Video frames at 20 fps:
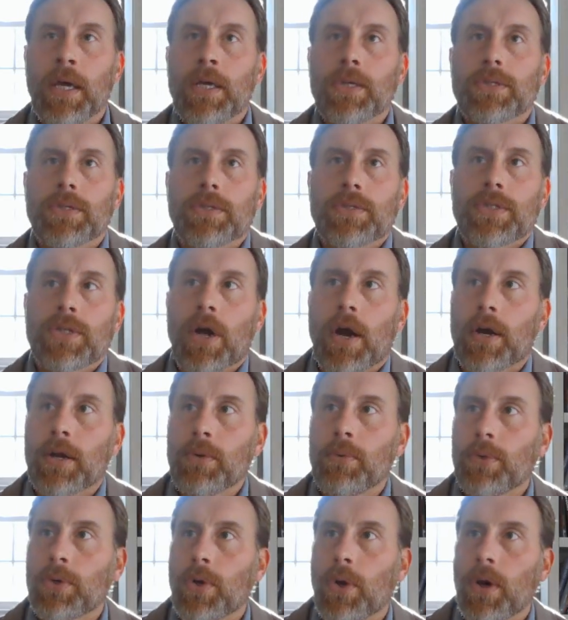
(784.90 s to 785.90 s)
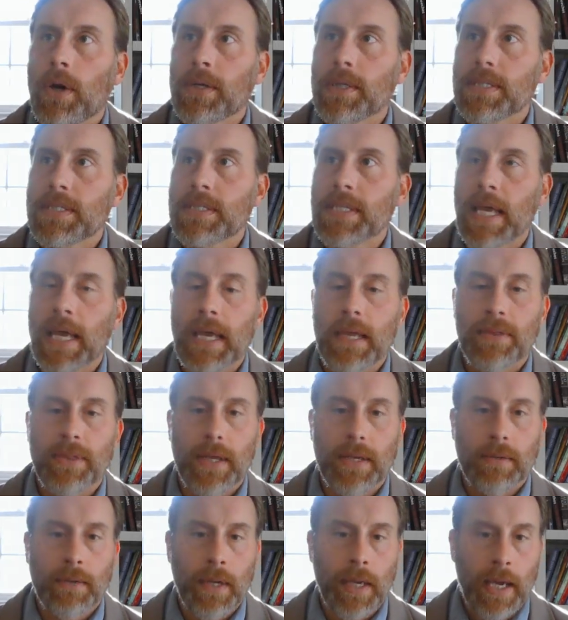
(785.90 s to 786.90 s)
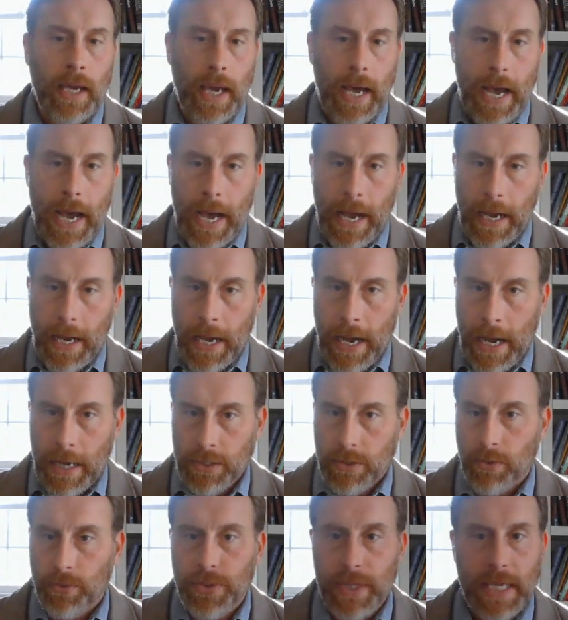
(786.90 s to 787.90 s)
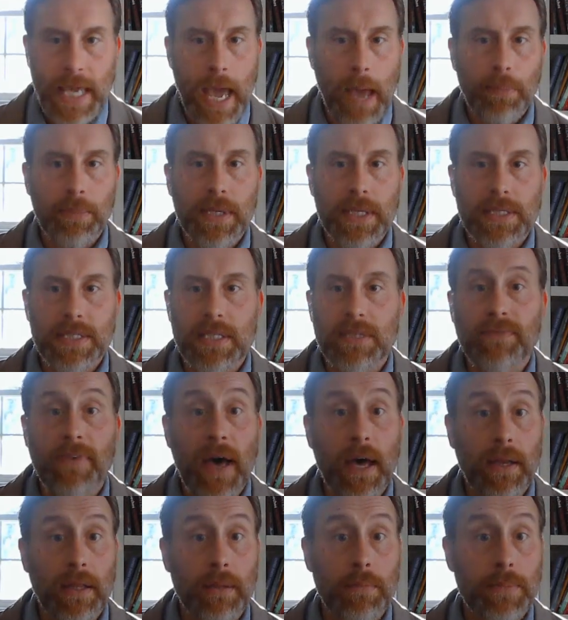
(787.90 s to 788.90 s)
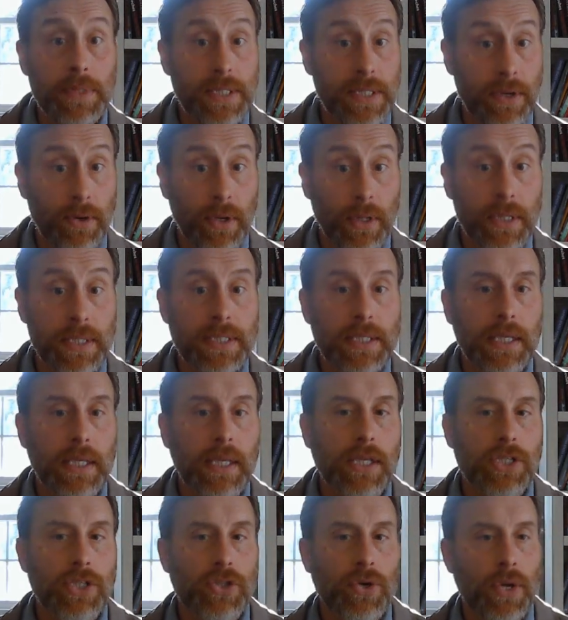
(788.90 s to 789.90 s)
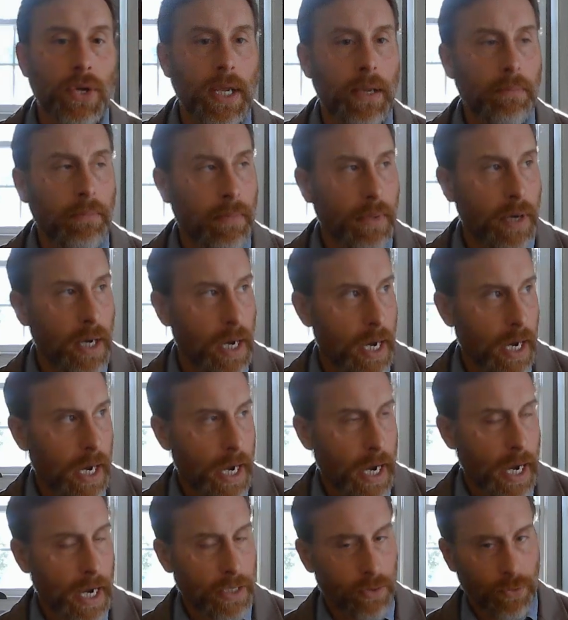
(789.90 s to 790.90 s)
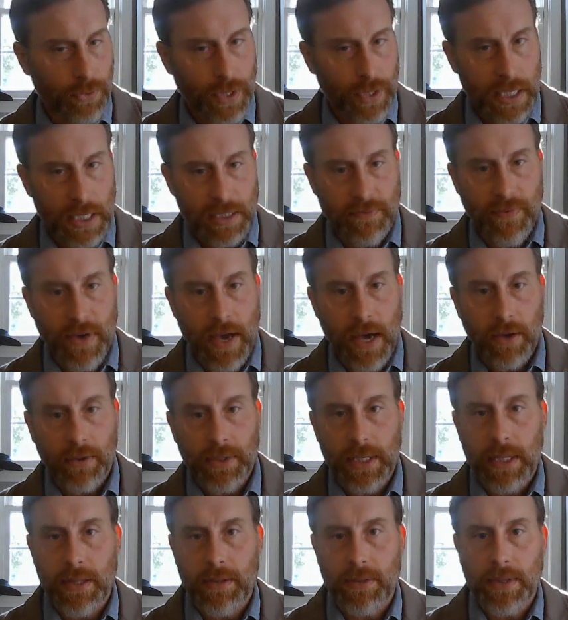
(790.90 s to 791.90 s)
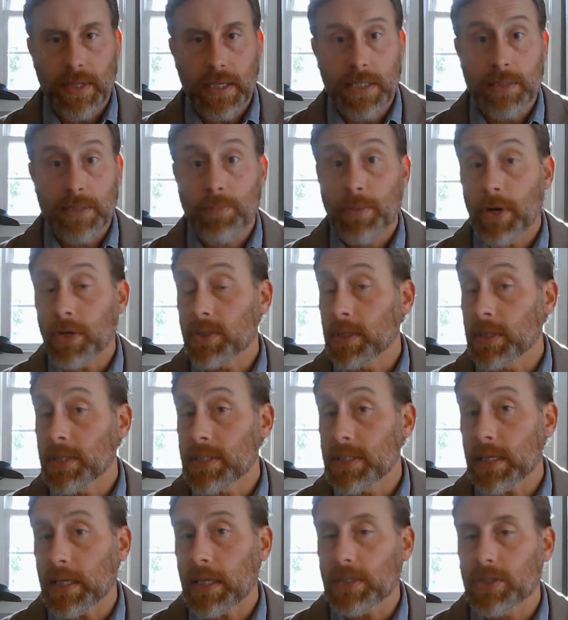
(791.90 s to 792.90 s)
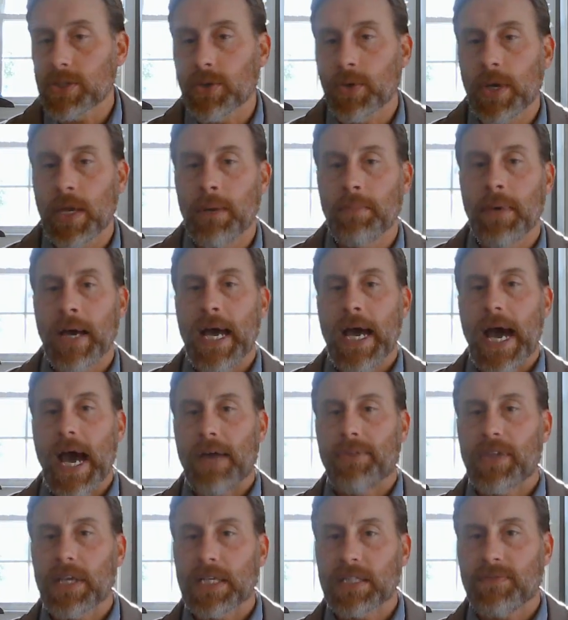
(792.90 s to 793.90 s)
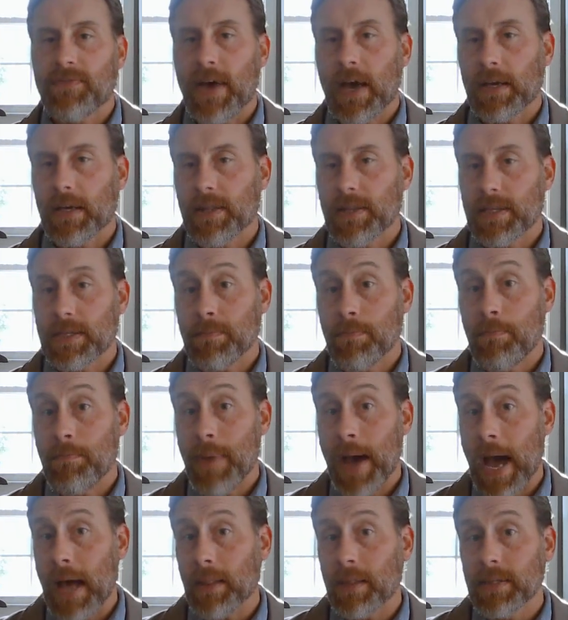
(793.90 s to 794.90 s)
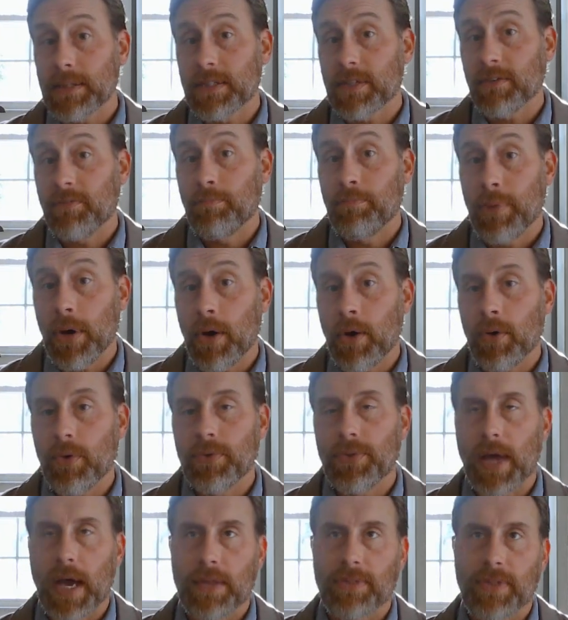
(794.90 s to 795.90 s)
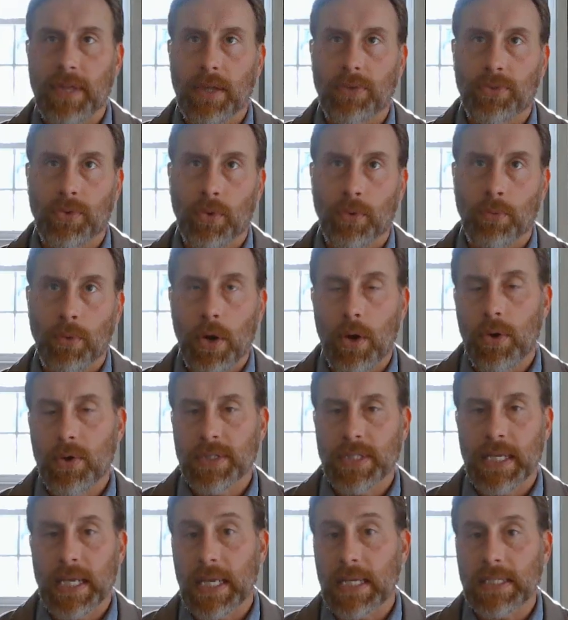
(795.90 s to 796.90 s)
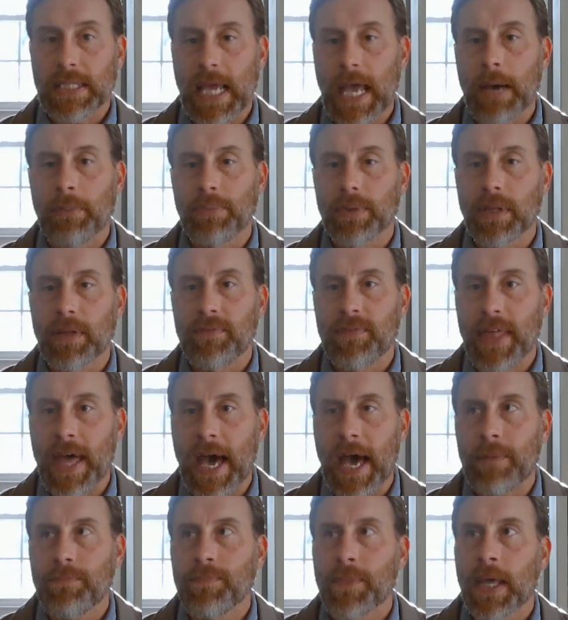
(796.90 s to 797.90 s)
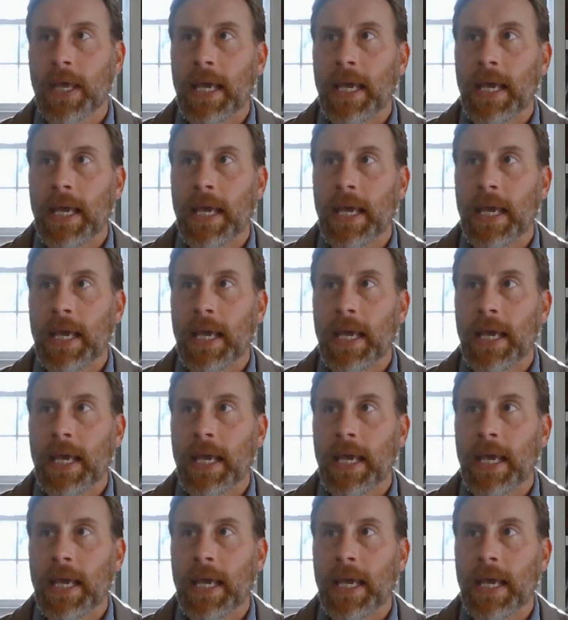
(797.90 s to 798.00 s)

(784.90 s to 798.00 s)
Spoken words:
So Ciardi will go on to say that I don't think happiness is found in the materialistic extreme. I don't think it's found in the spiritualistic extreme. I think it's found in this balance of both. I think Thoreau is an example of that.